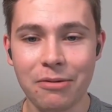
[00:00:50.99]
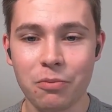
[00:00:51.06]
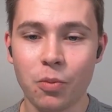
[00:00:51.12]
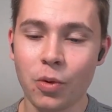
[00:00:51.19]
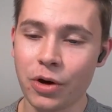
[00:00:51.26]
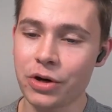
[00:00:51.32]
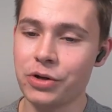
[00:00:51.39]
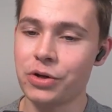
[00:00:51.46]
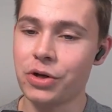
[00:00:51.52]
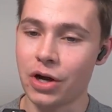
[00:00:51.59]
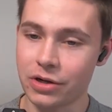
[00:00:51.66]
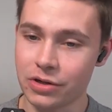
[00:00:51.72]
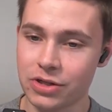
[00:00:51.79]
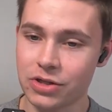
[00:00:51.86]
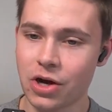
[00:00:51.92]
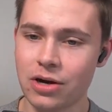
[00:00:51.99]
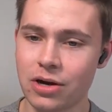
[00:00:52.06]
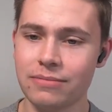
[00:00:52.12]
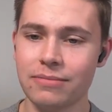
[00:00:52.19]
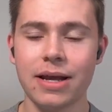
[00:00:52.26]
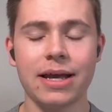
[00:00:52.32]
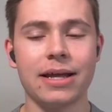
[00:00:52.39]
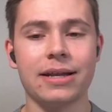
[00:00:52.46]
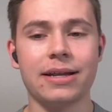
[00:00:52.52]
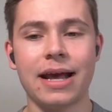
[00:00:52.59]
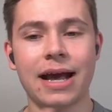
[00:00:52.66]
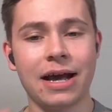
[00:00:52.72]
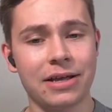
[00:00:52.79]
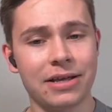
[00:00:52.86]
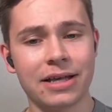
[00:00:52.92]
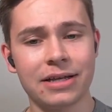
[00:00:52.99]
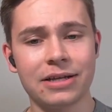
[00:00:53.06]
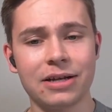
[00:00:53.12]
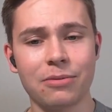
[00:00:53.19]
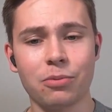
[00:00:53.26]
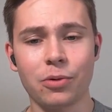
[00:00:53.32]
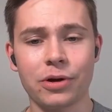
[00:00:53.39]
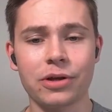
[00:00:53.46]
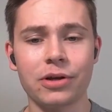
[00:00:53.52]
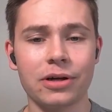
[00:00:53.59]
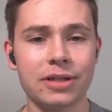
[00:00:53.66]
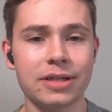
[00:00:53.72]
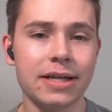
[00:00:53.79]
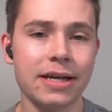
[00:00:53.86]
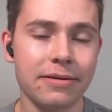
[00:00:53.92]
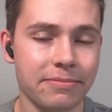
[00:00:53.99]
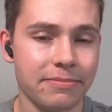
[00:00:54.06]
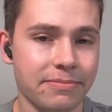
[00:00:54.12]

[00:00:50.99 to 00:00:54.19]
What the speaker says: where you got your start and how you ended up where you are today.